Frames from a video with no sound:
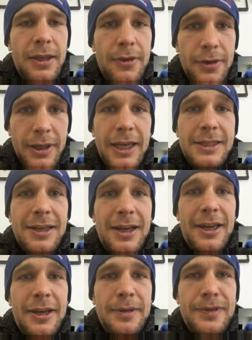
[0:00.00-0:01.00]
Yes, I
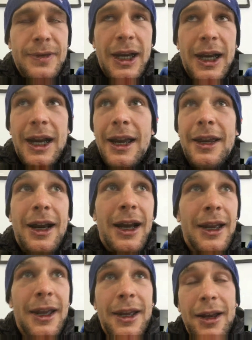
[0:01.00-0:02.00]
am. I
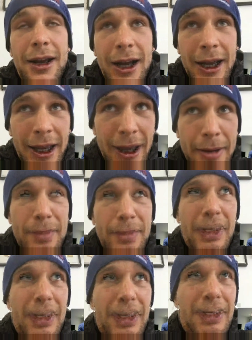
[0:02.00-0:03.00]
am.
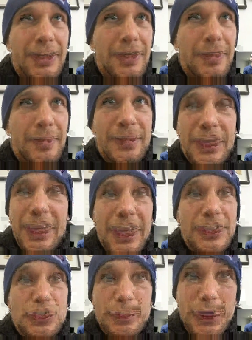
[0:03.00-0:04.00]
And
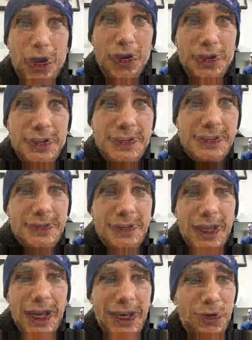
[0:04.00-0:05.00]
to be
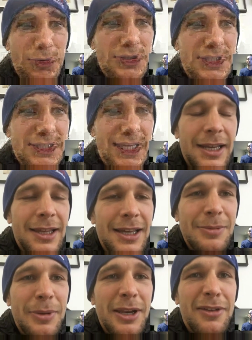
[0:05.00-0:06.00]
honest, I don't want to say
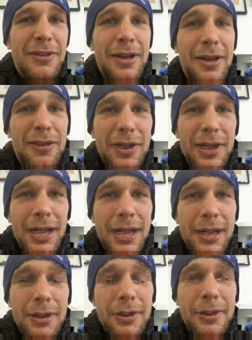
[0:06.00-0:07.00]
that, but I feel
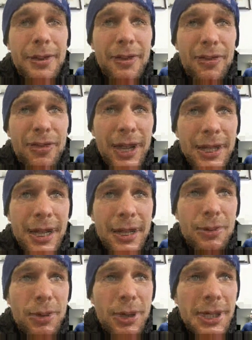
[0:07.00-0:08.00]
like the fight card
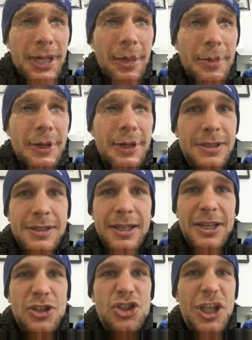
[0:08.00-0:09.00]
in Rotterdam is
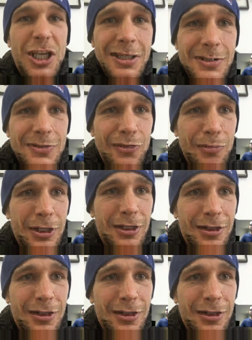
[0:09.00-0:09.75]
like jinx for me.